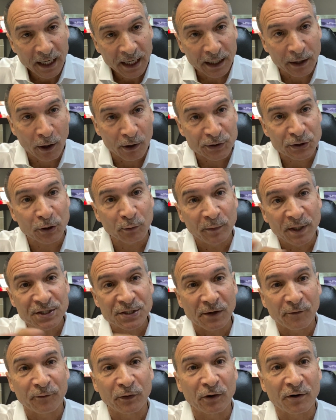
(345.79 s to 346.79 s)
It also
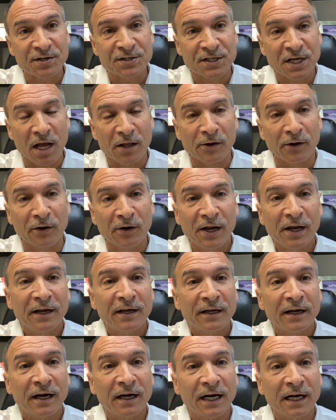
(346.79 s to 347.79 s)
means if you're a seller,
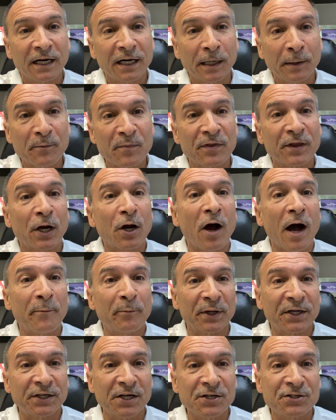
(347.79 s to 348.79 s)
the
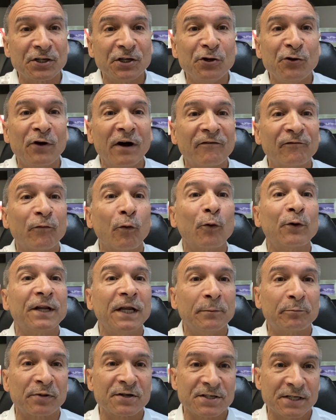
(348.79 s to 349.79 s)
competition, you have
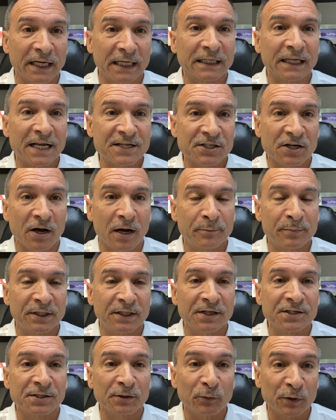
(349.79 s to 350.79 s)
14% less
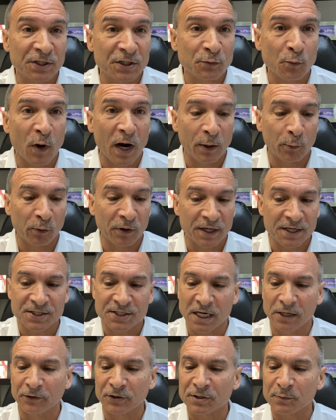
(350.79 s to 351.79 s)
competition, which is why we're in a
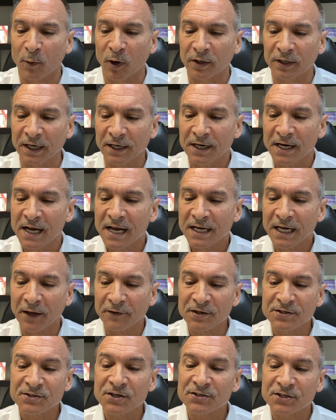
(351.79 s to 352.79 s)
seller's market. Now,
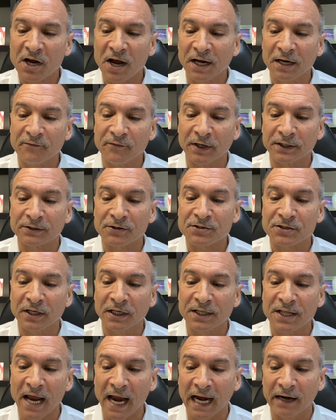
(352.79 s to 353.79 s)
this is kind of
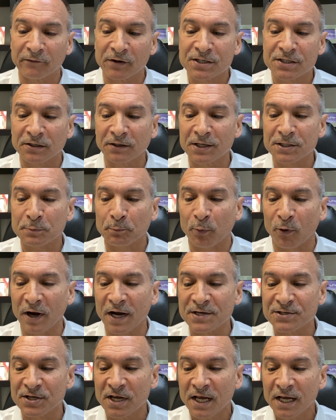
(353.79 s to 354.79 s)
interesting. The average list
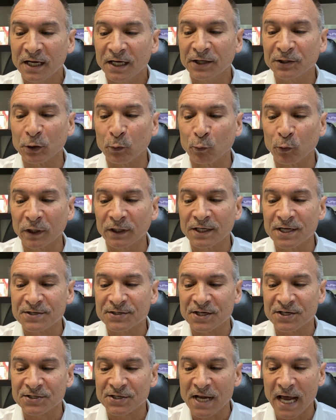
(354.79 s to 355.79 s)
price in the
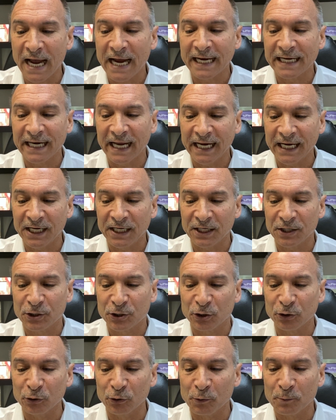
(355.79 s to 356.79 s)
Woodlands is
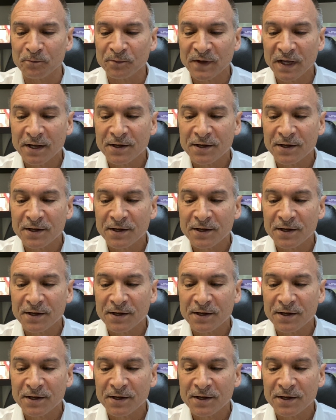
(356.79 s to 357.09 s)
$982.